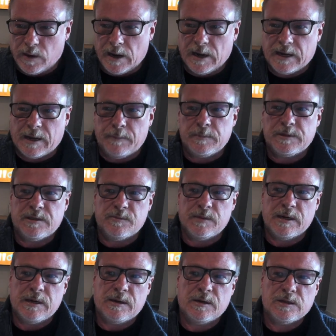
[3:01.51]
outcomes to
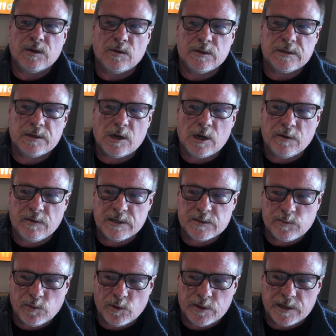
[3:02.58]
me because I was kind of
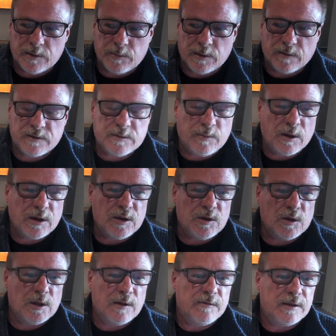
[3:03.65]
exploited, but I've spoken
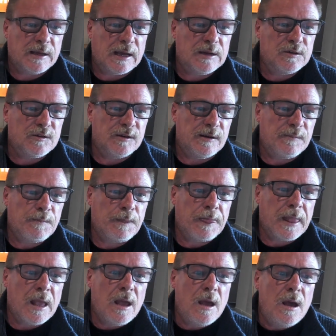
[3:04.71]
all over the country.
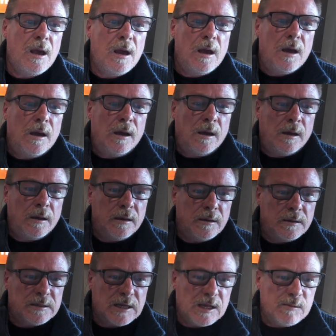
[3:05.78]

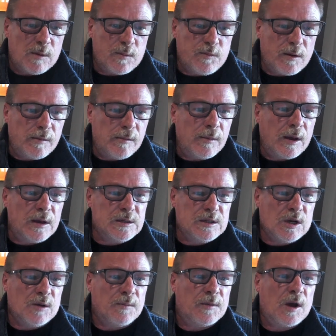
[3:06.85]
So my problem goes
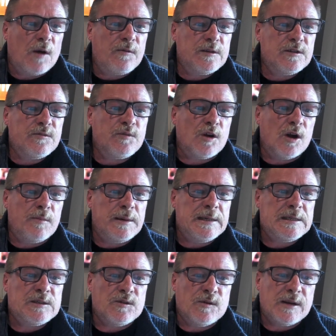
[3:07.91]
on. The Office of Prime
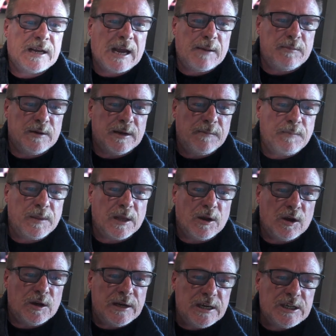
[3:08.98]
Minister and Cabinet
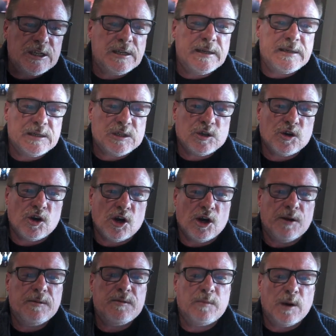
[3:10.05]
initially
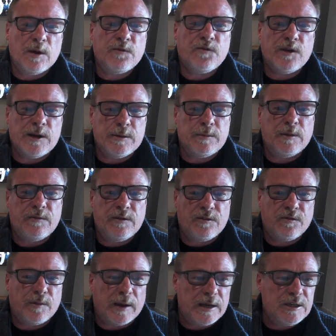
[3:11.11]
described my freedom of
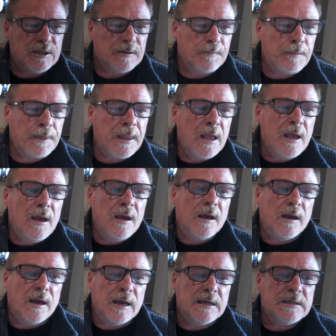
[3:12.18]
information
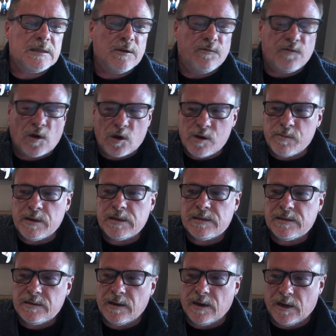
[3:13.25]
as
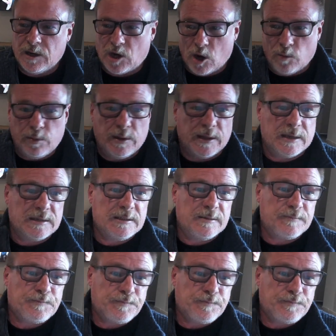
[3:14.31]
voluminous and complex.